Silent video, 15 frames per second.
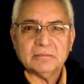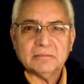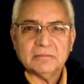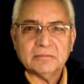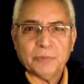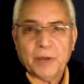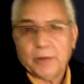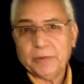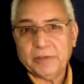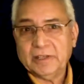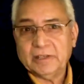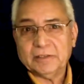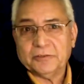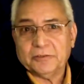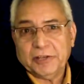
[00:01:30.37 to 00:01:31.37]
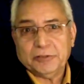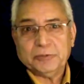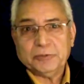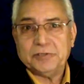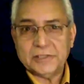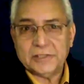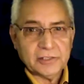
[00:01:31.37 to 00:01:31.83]
where we agree to
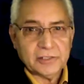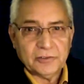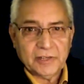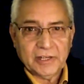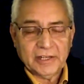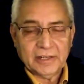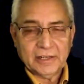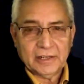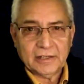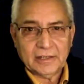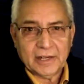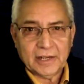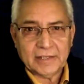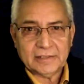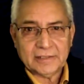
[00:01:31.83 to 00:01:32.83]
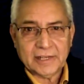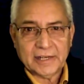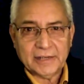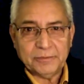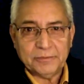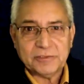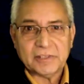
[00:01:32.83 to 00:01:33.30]
disagree at
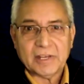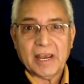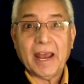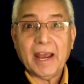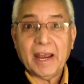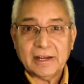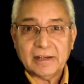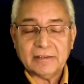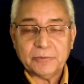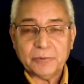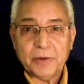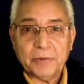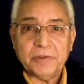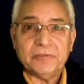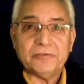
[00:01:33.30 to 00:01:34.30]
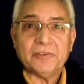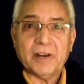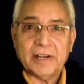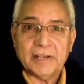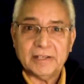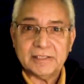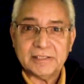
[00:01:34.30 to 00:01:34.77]
times, and where we
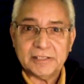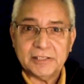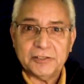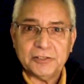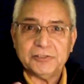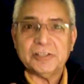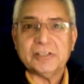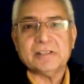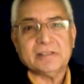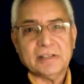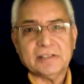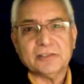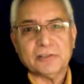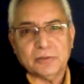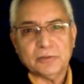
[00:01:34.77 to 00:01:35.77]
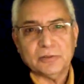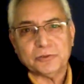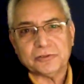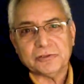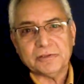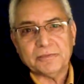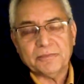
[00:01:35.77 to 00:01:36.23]
find a synergistic
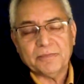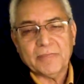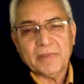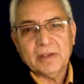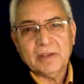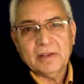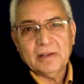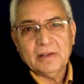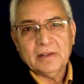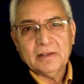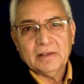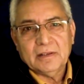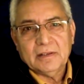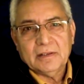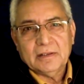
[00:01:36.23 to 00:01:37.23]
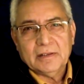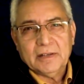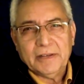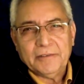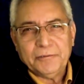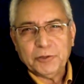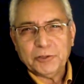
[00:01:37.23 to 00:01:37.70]
solution.
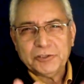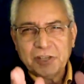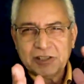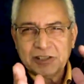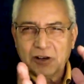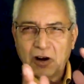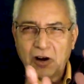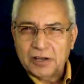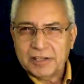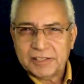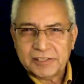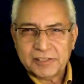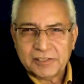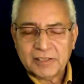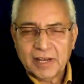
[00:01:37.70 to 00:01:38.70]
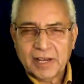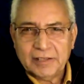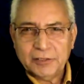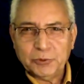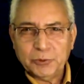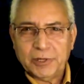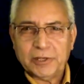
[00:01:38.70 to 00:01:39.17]
If you're just honest and
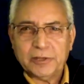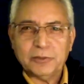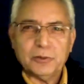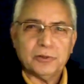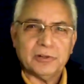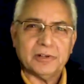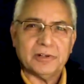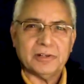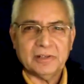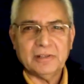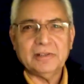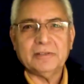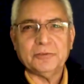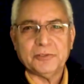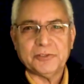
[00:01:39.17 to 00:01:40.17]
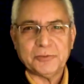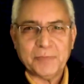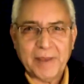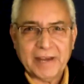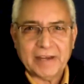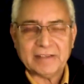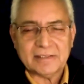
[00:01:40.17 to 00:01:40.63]
you ignore
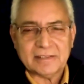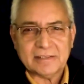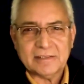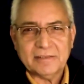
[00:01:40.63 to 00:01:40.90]
respect,